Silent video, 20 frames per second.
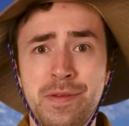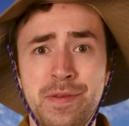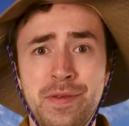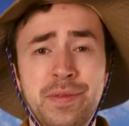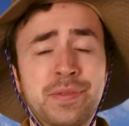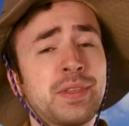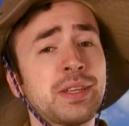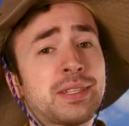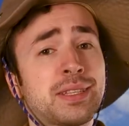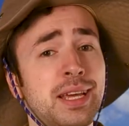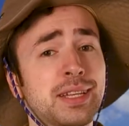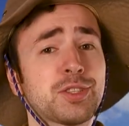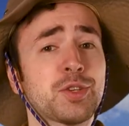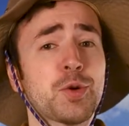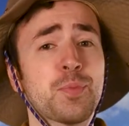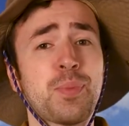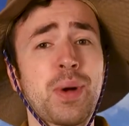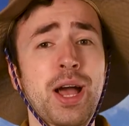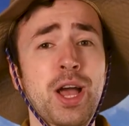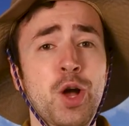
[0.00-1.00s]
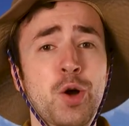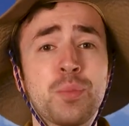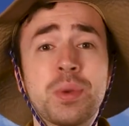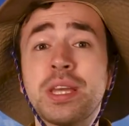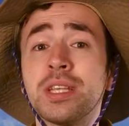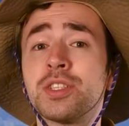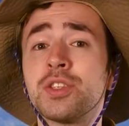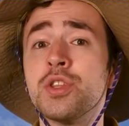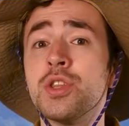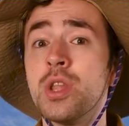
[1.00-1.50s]
The desert biome
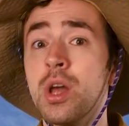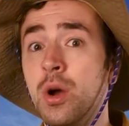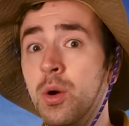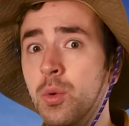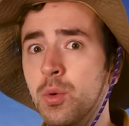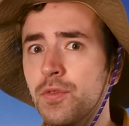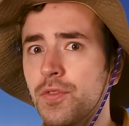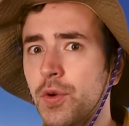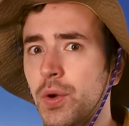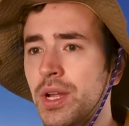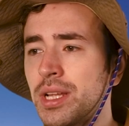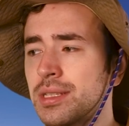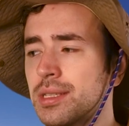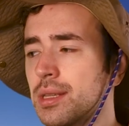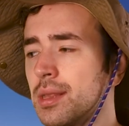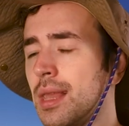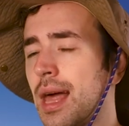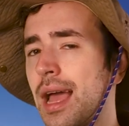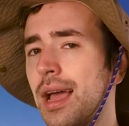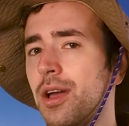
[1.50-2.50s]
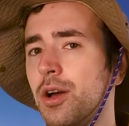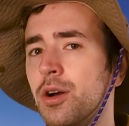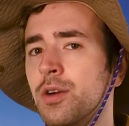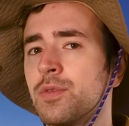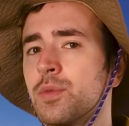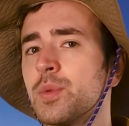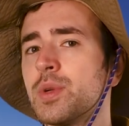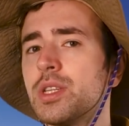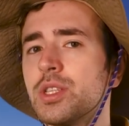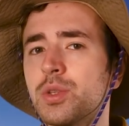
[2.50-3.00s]
is known for its lack
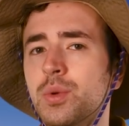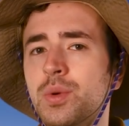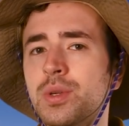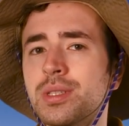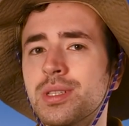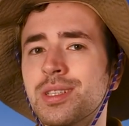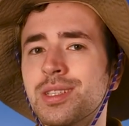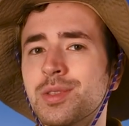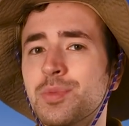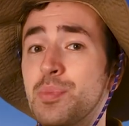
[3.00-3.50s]
of resources,